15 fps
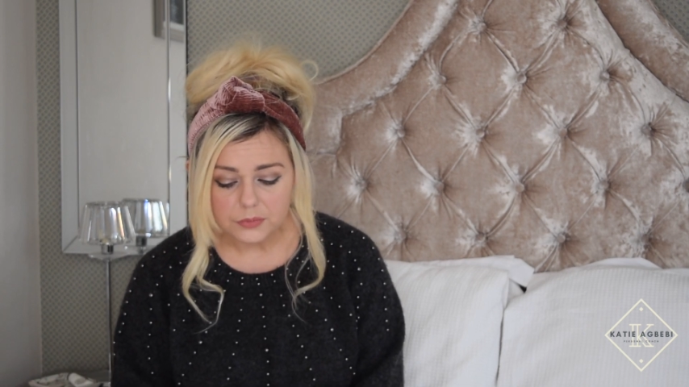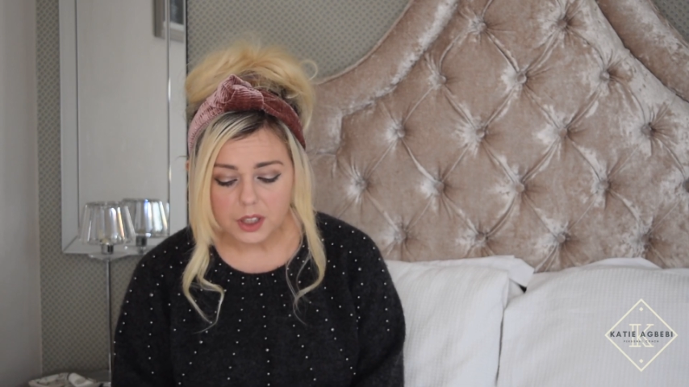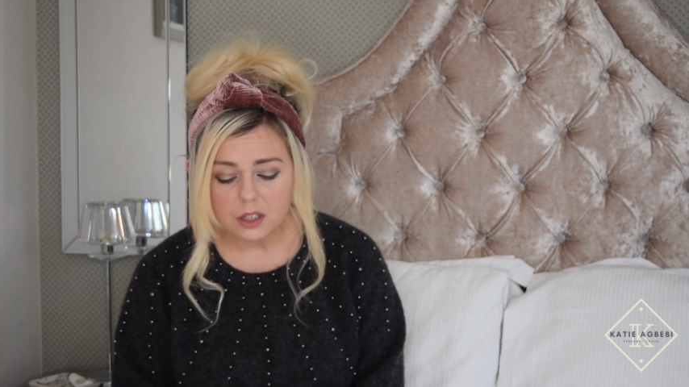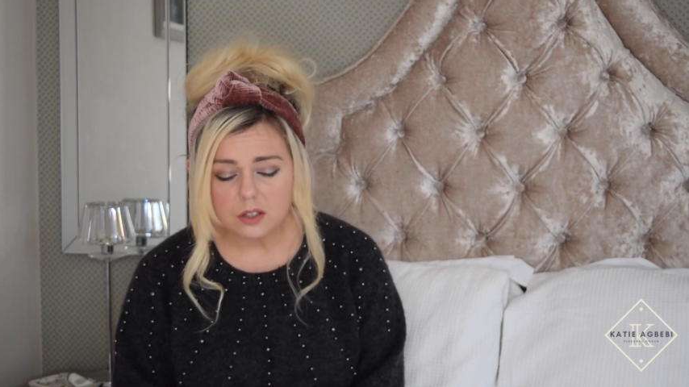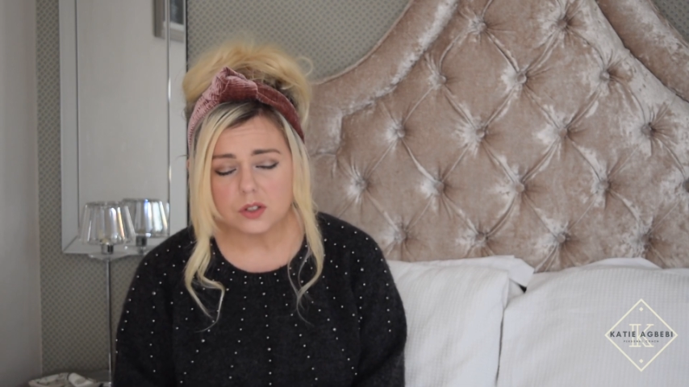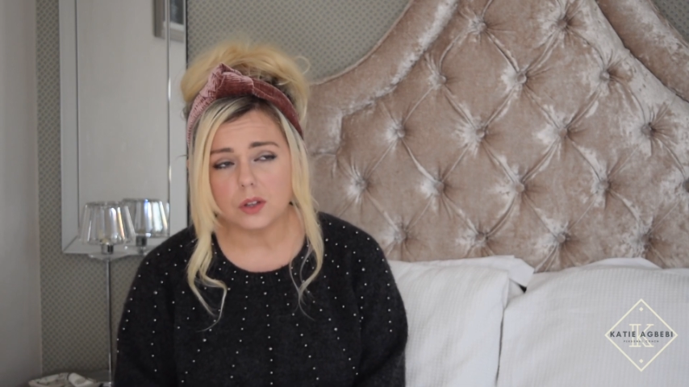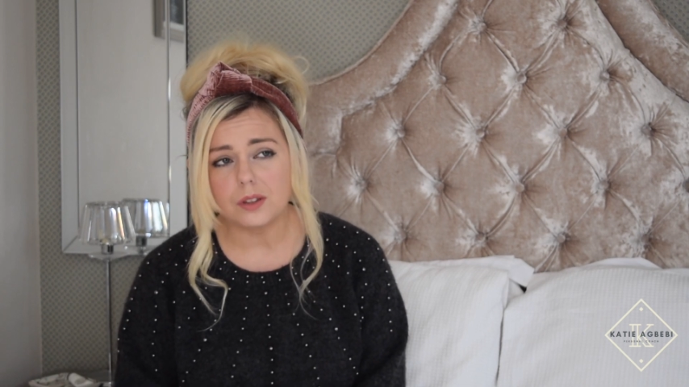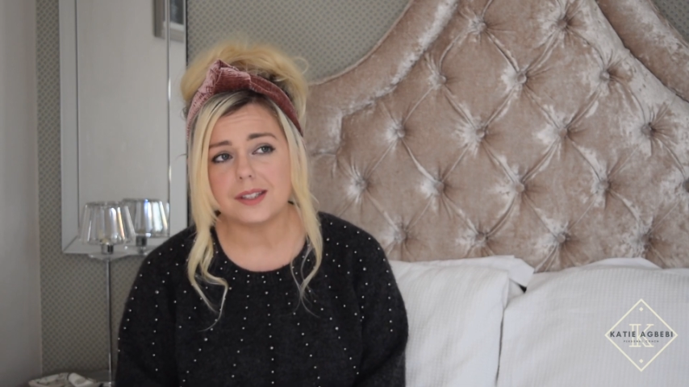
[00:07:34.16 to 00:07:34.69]

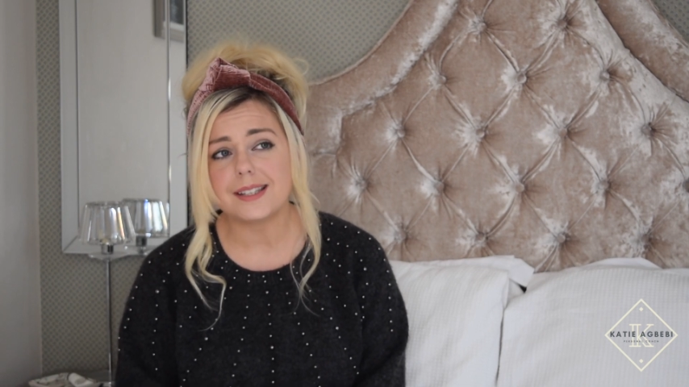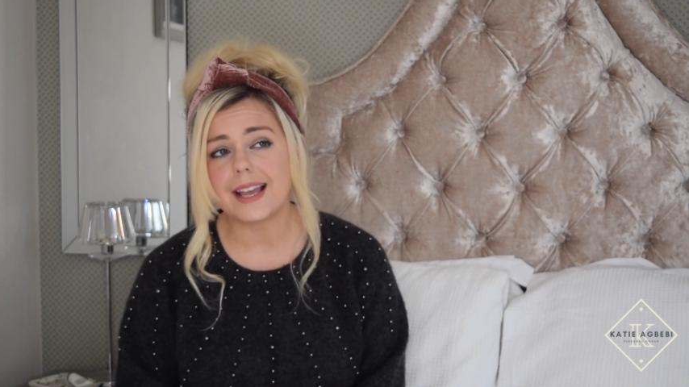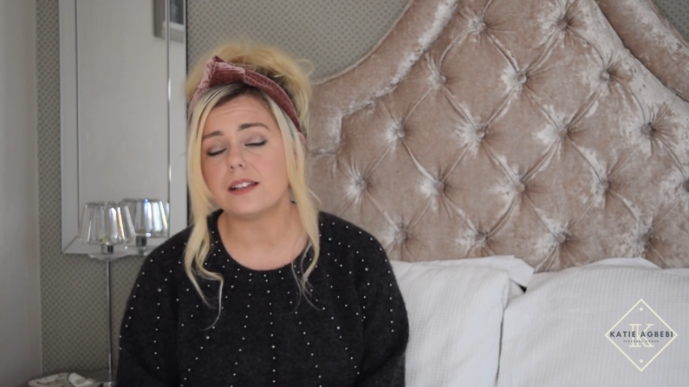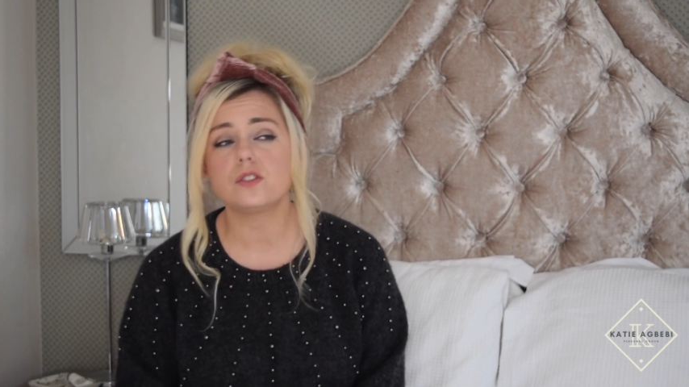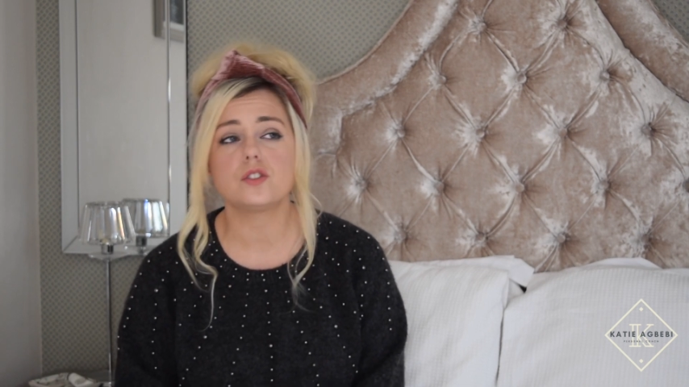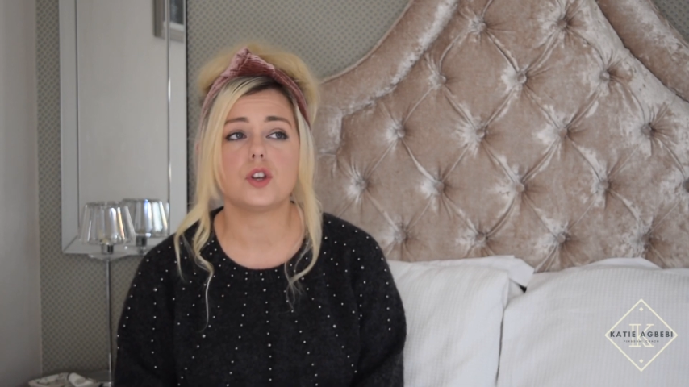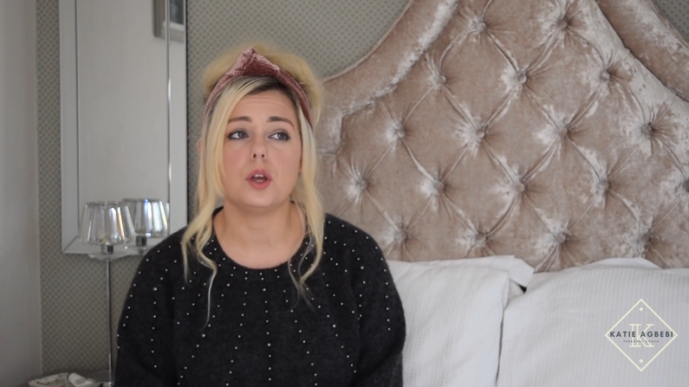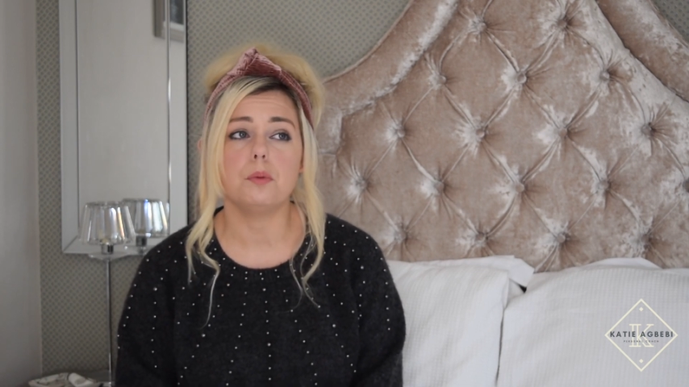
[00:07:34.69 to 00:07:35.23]
So the debt
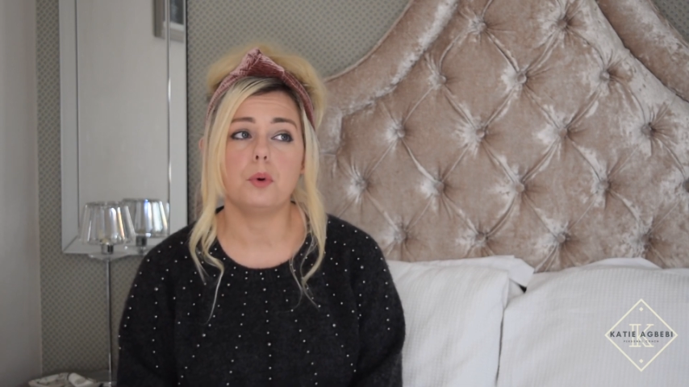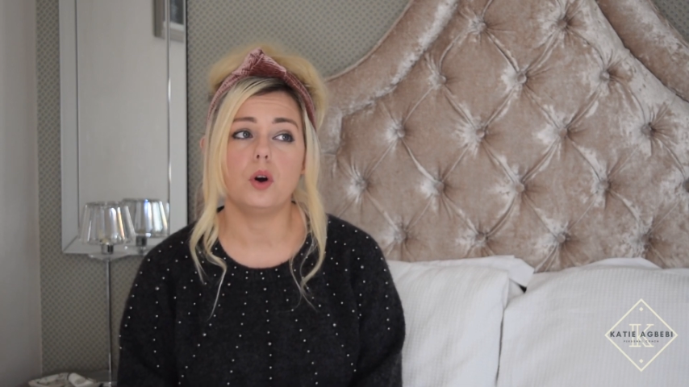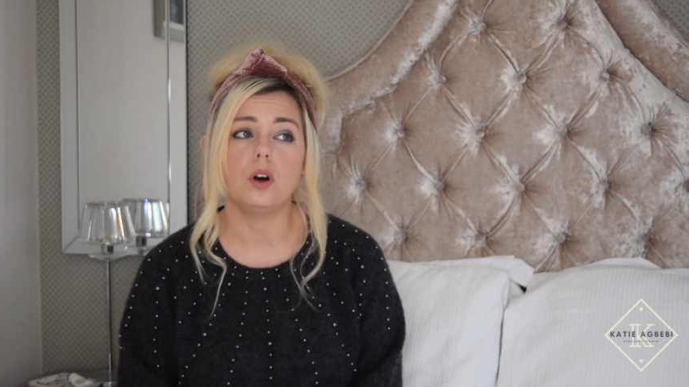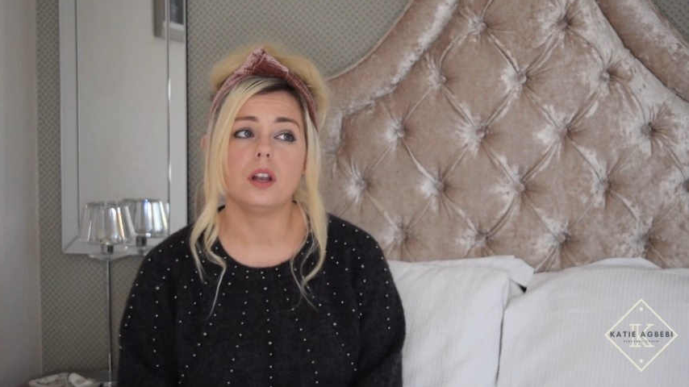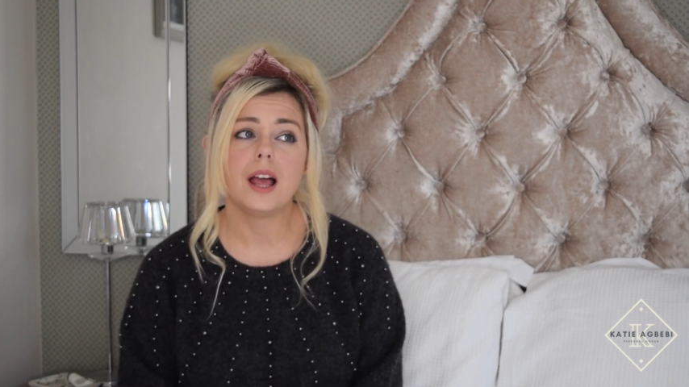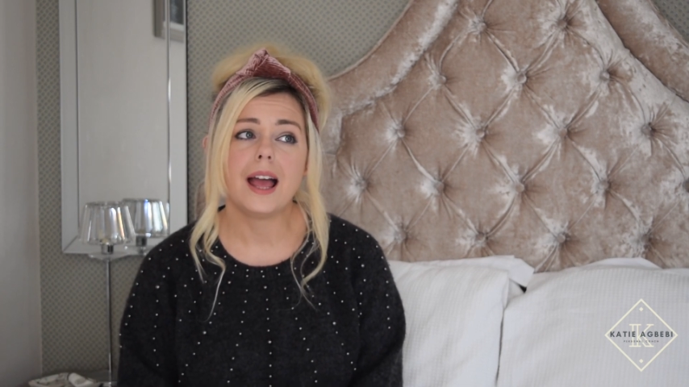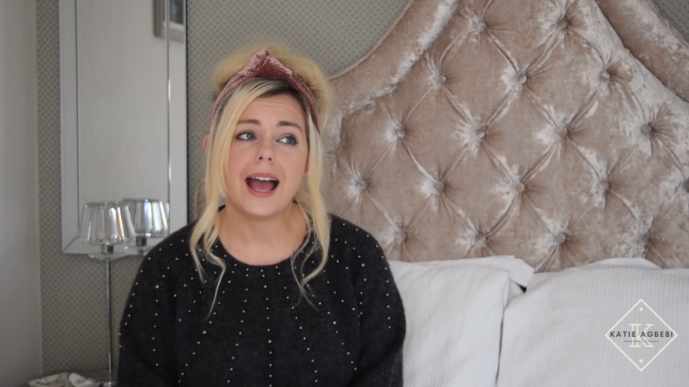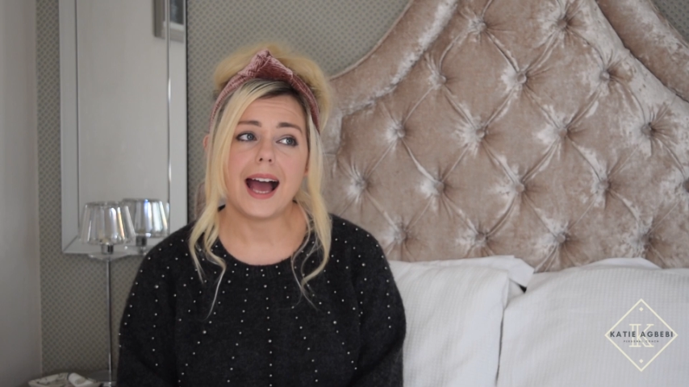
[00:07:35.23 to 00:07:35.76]
snowball,